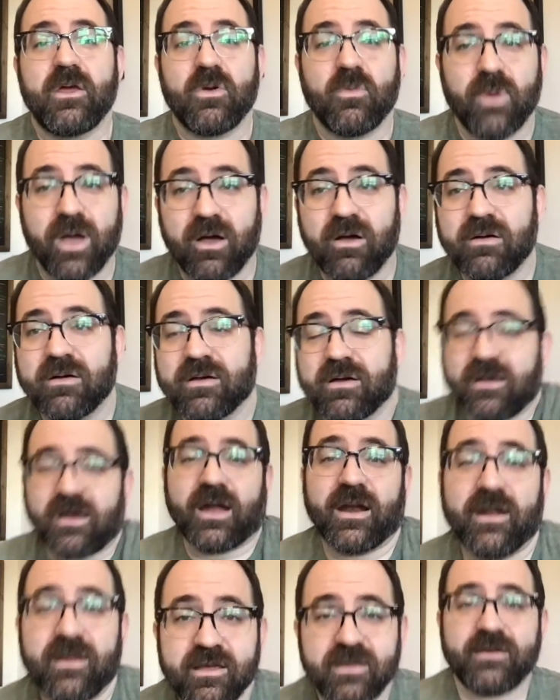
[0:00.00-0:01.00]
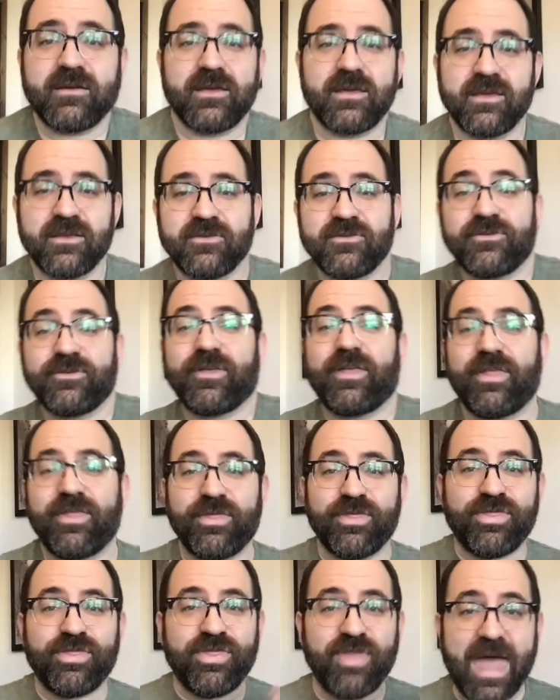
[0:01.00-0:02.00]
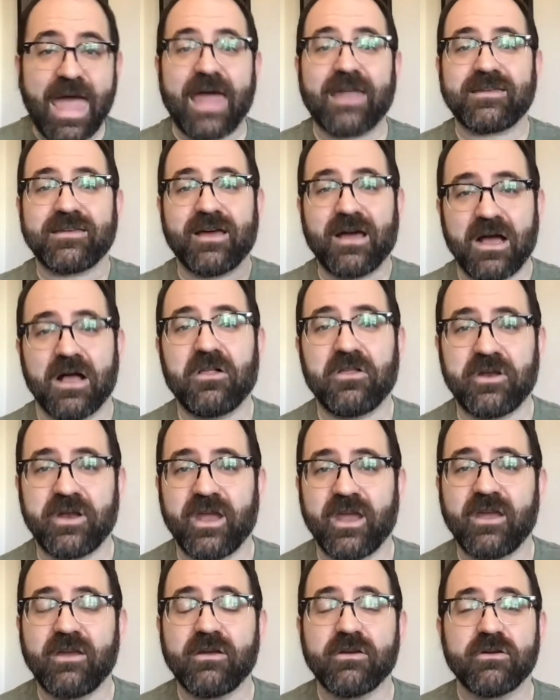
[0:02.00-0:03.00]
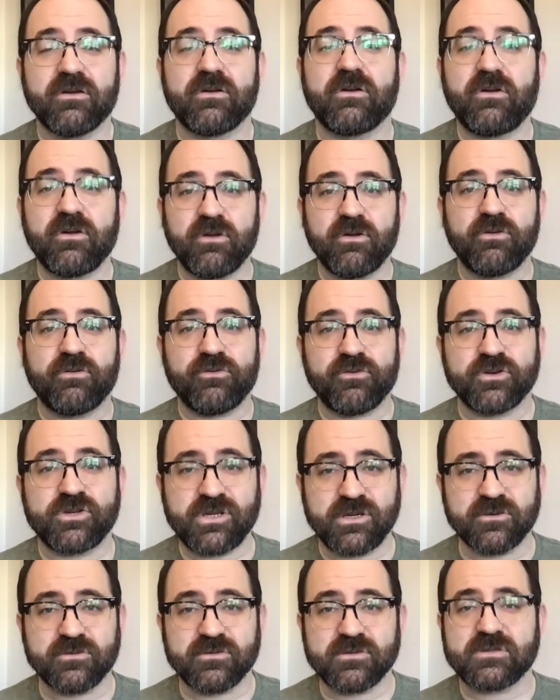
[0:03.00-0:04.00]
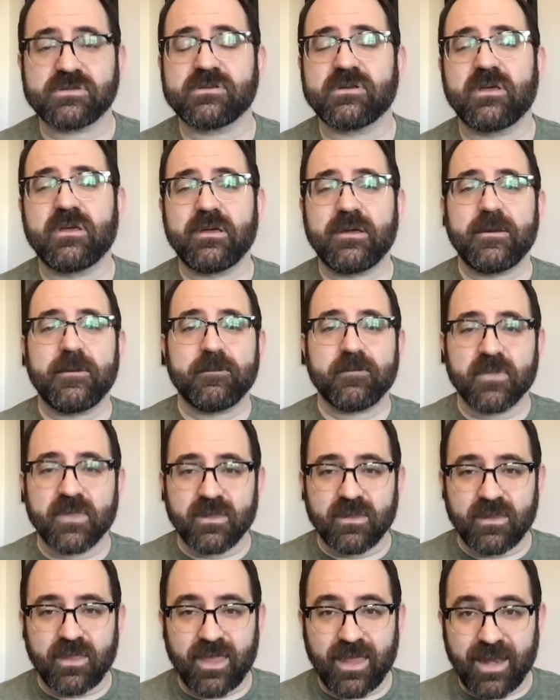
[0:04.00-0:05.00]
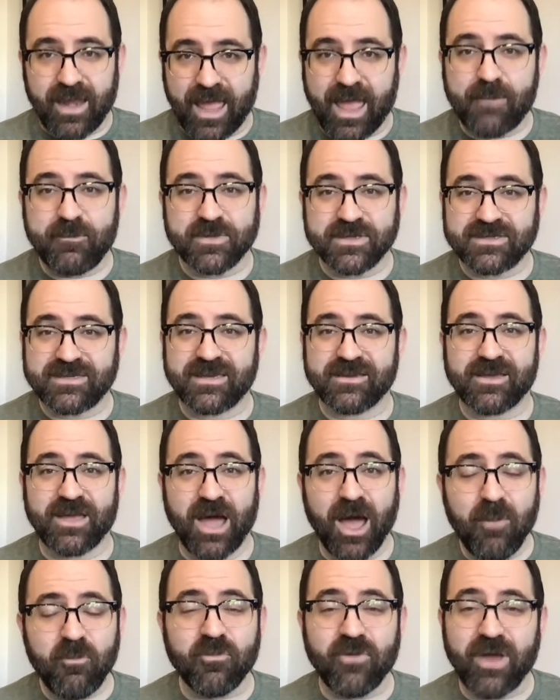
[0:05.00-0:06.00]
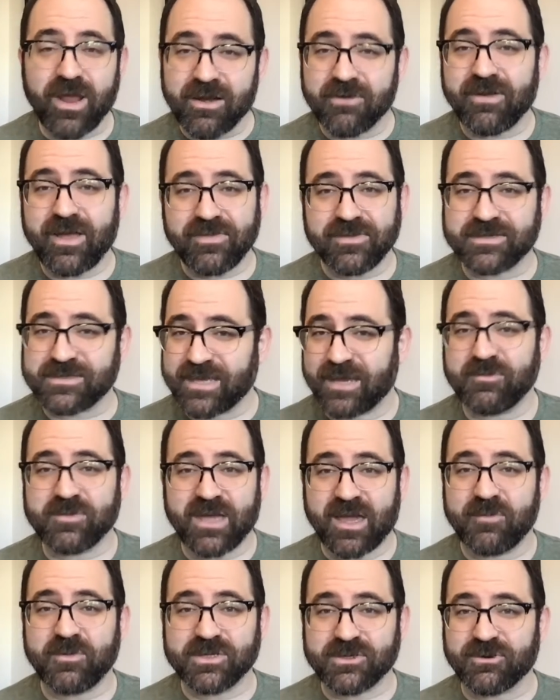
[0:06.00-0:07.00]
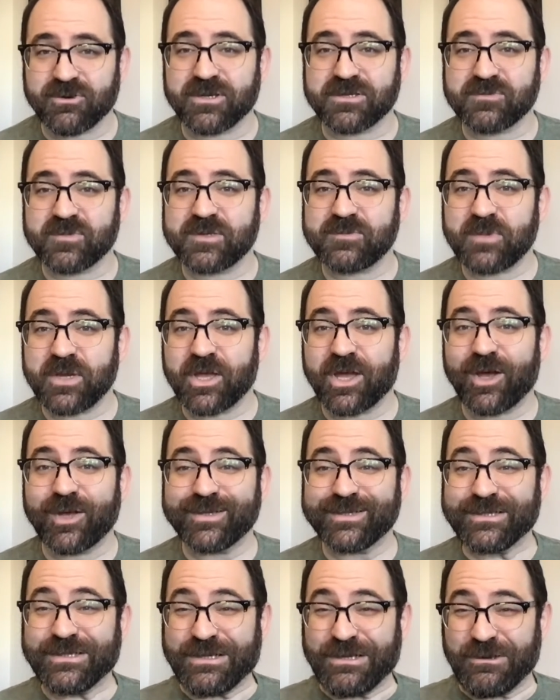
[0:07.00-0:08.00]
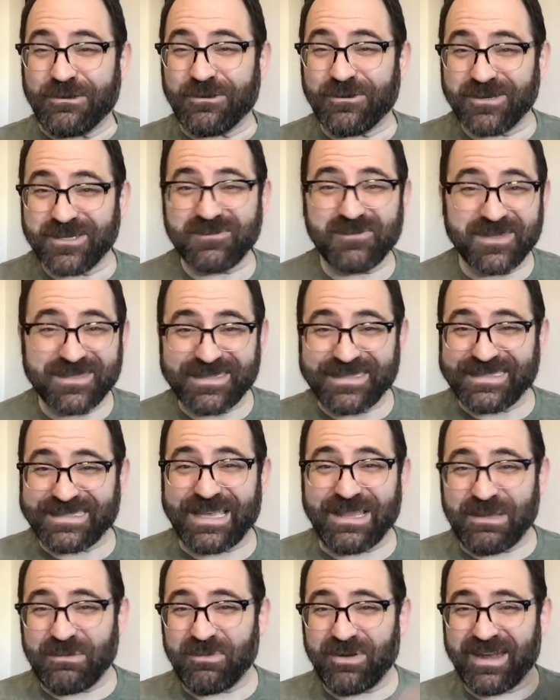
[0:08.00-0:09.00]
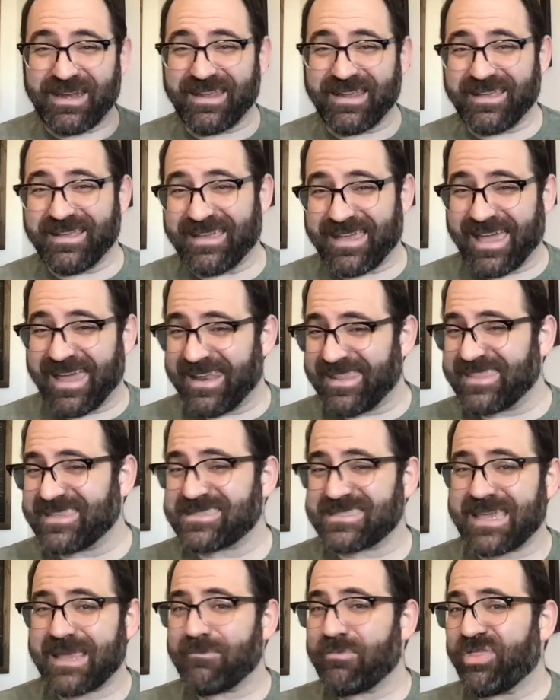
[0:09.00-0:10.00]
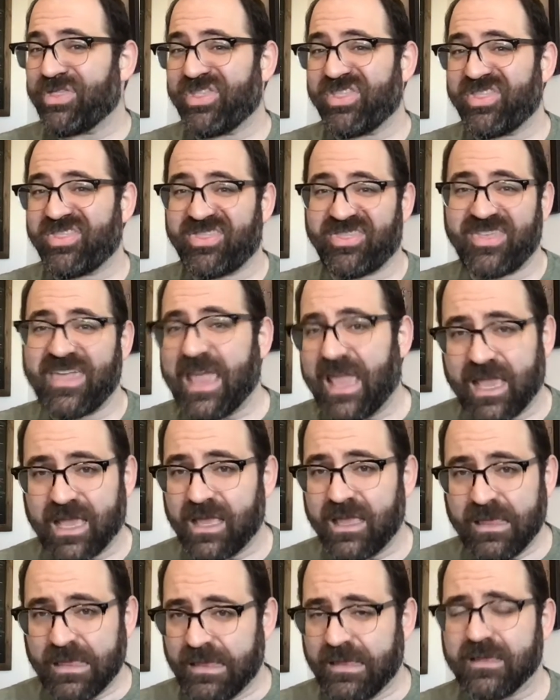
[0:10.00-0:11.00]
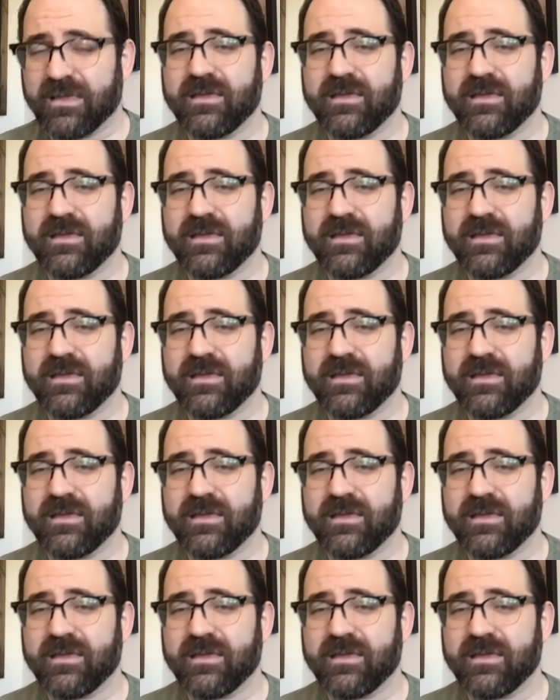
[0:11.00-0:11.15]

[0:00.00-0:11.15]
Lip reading: Well, Hanukkah is that holiday for Jews. It happens to come right around the same time as Christmas because Christmas is celebrating kind of the same thing,